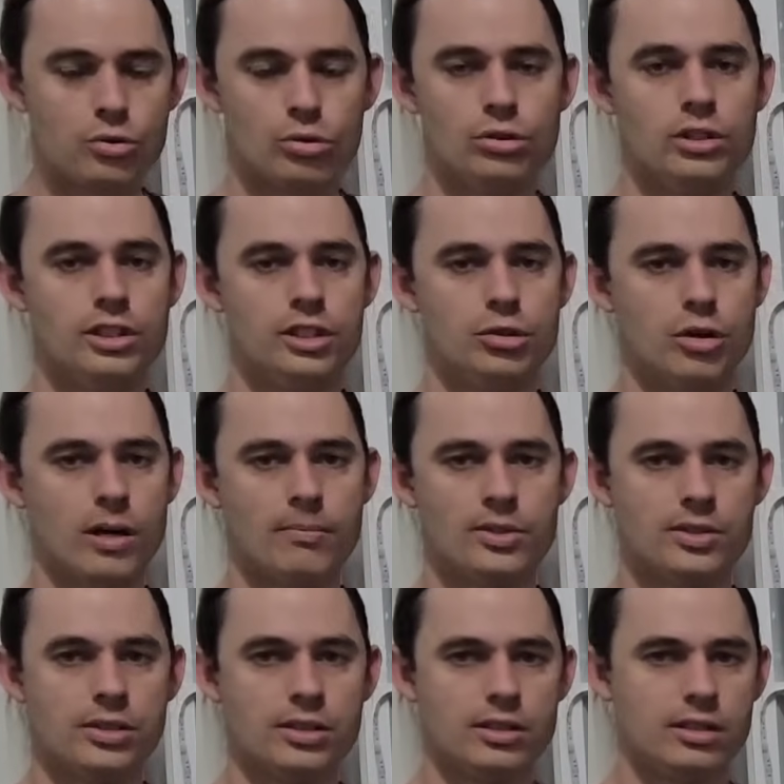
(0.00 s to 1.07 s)
truly
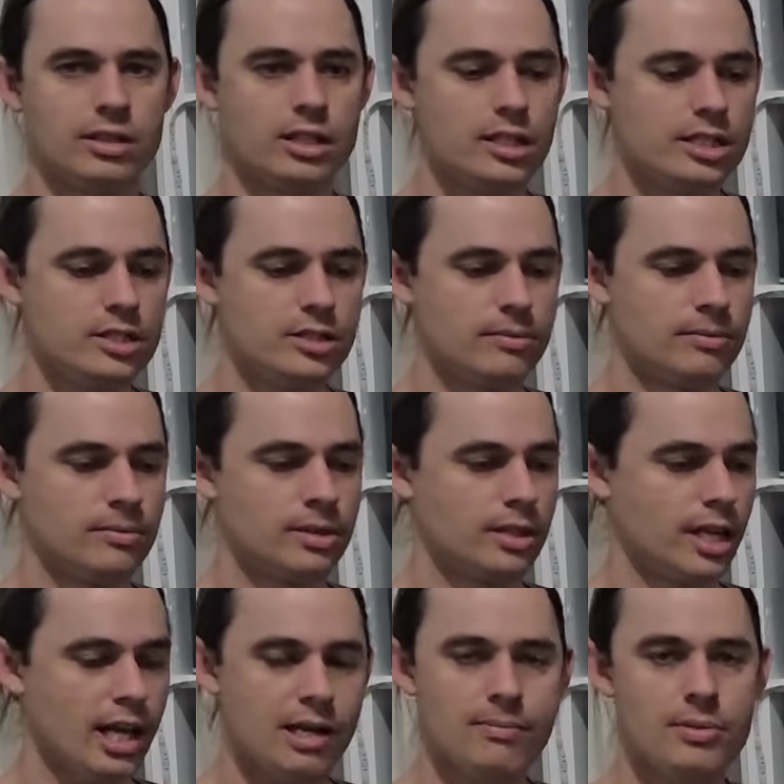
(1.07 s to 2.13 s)
trumps it. It is
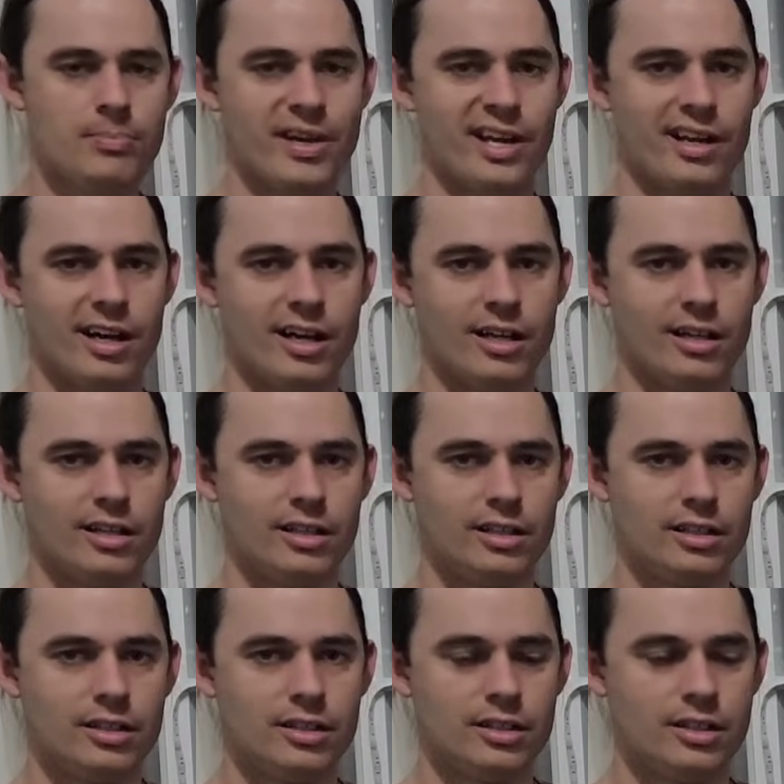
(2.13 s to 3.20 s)
heaps better.
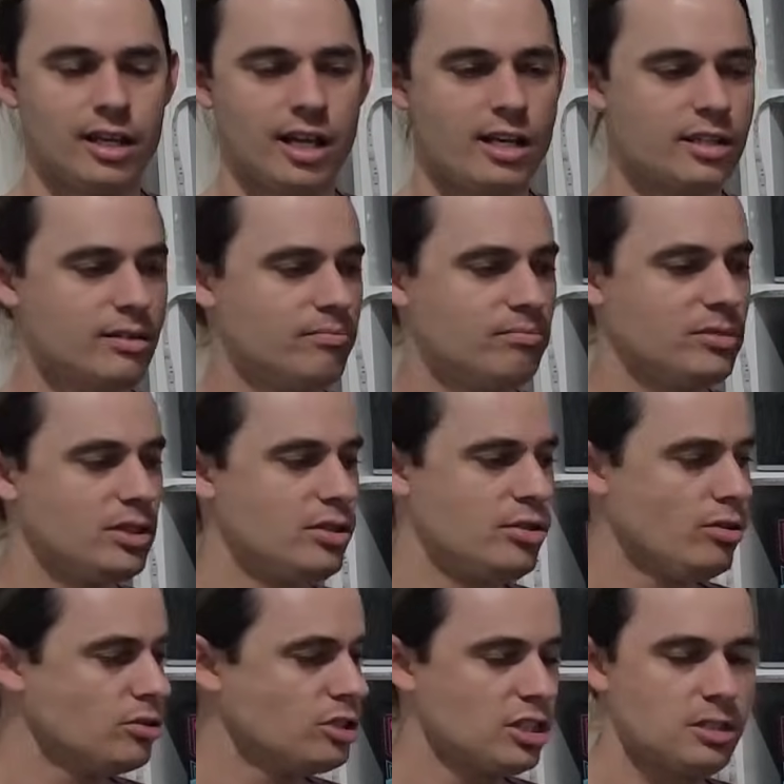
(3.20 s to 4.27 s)
And
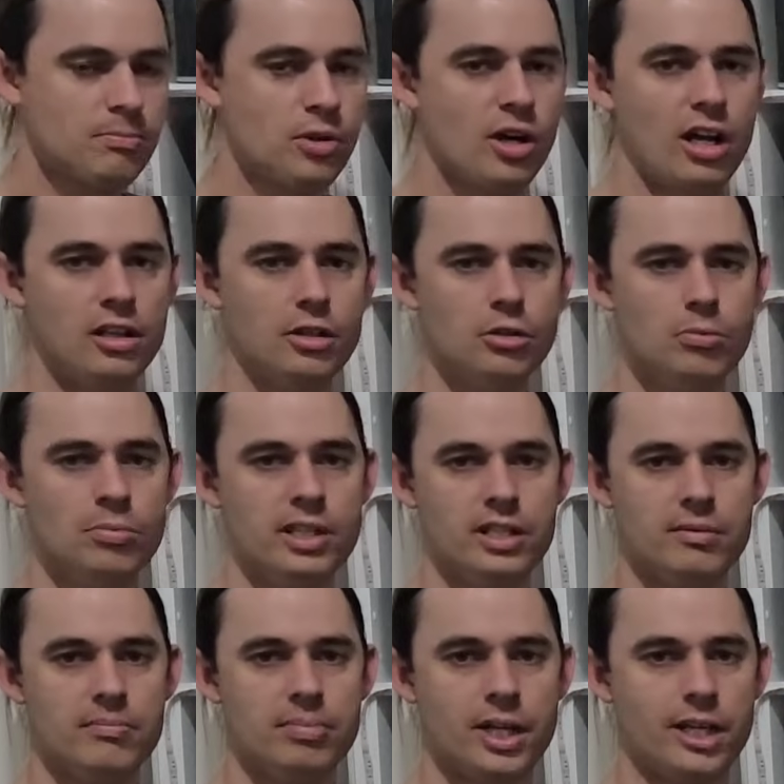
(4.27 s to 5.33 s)
not just by a little
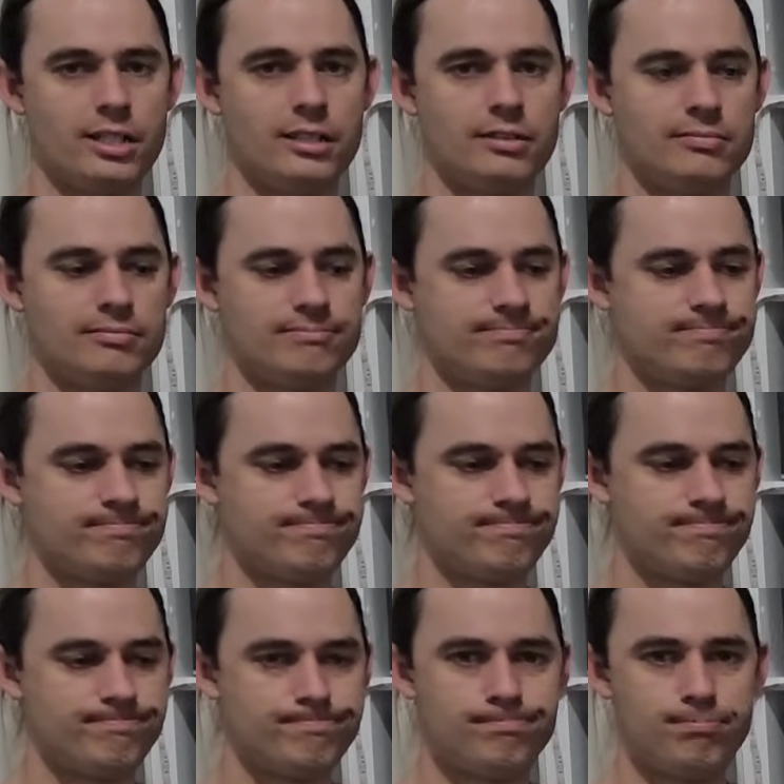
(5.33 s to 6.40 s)
bit, but
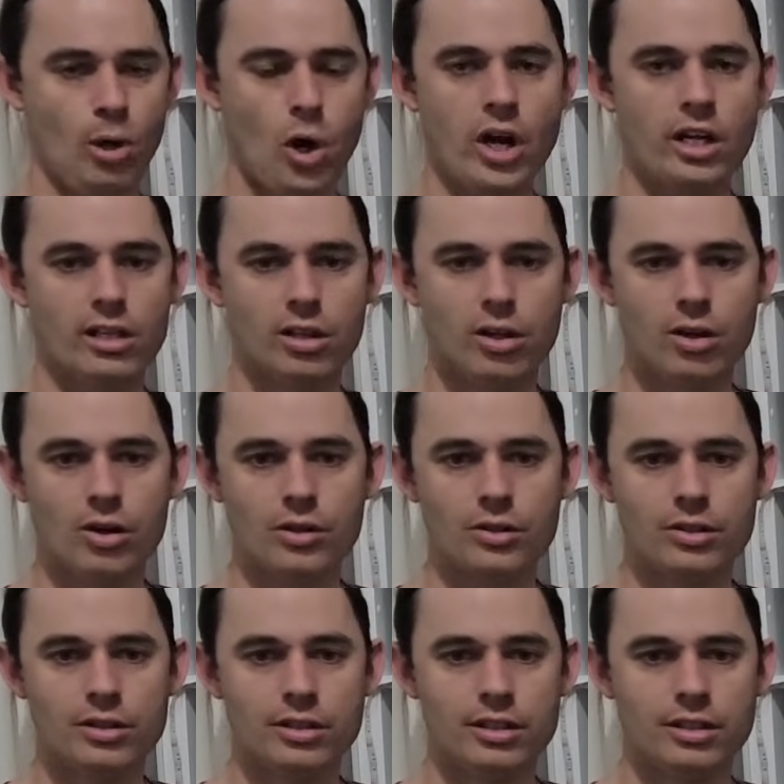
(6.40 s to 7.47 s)
by a lot.
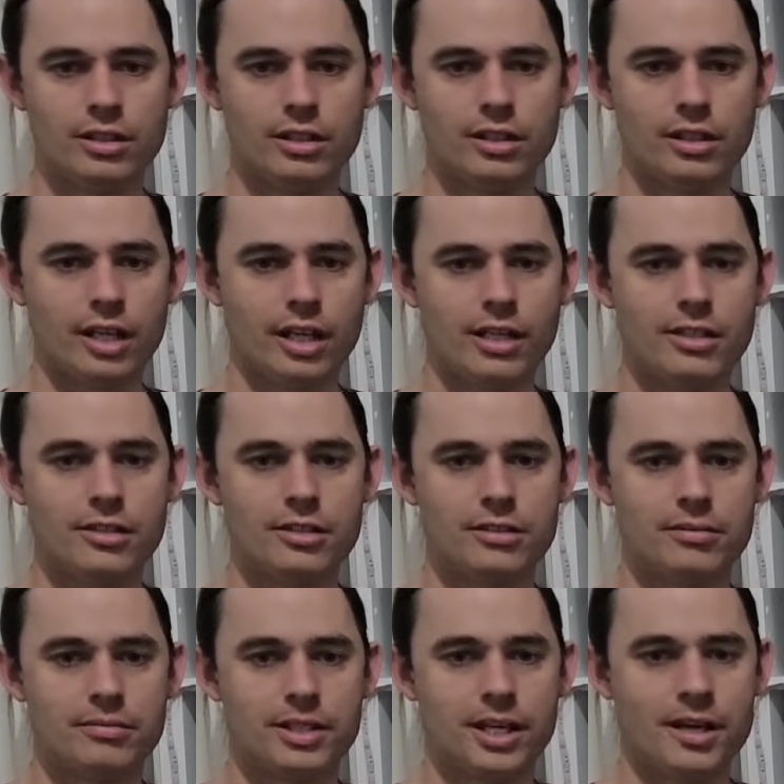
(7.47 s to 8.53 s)
And
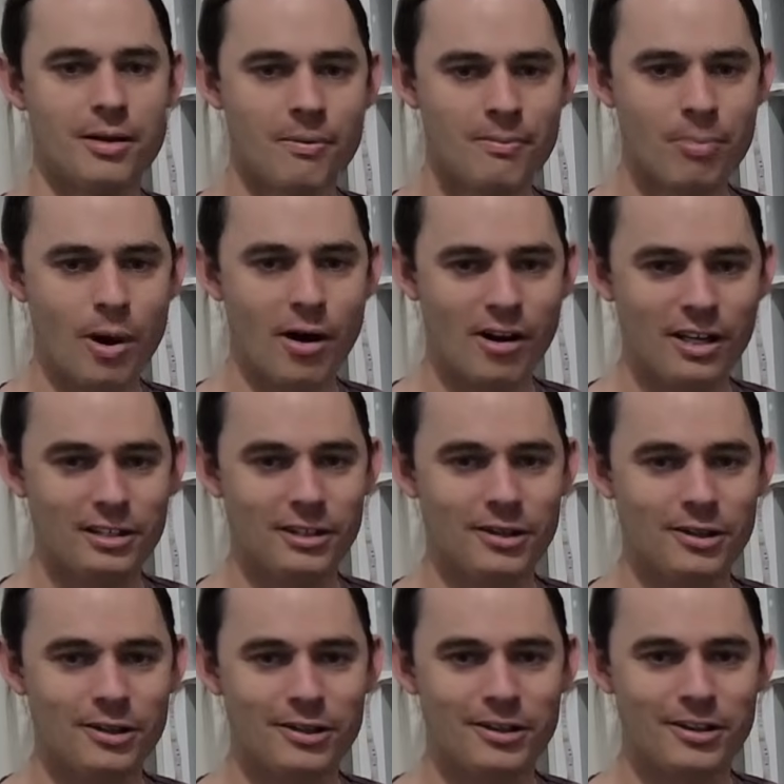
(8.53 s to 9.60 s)
by a
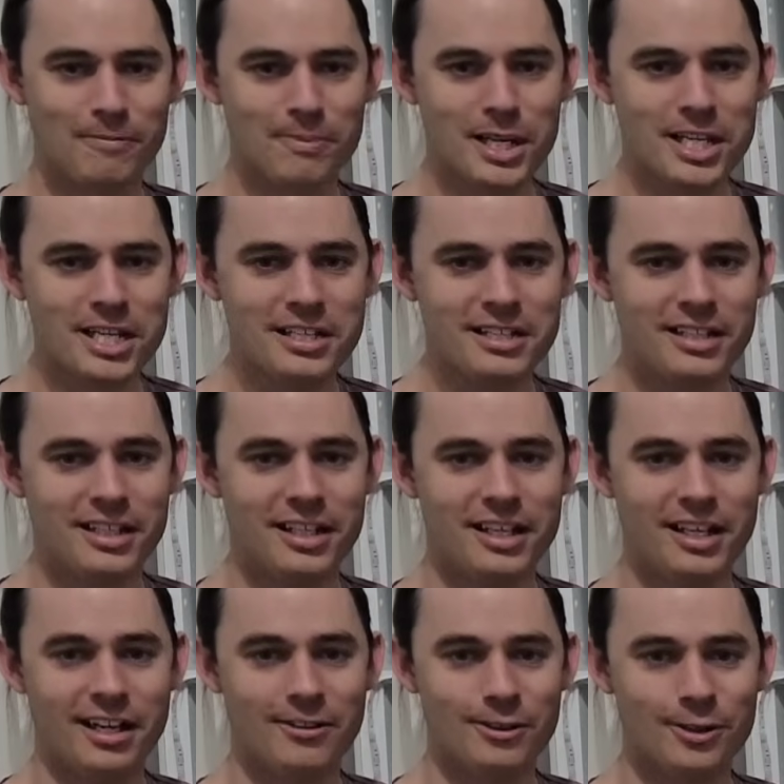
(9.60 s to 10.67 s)
lot, I mean
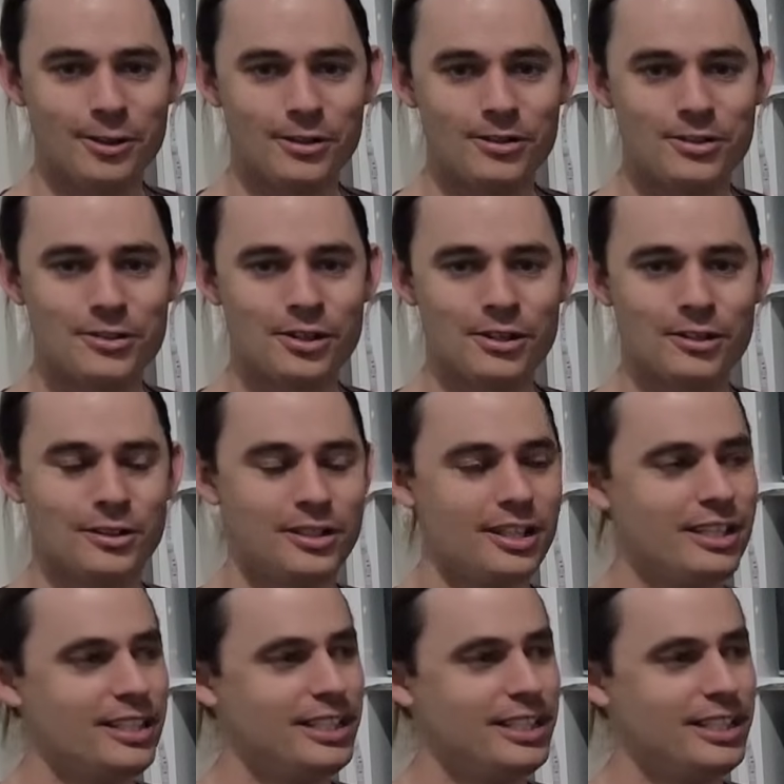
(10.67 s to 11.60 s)
a lot. So,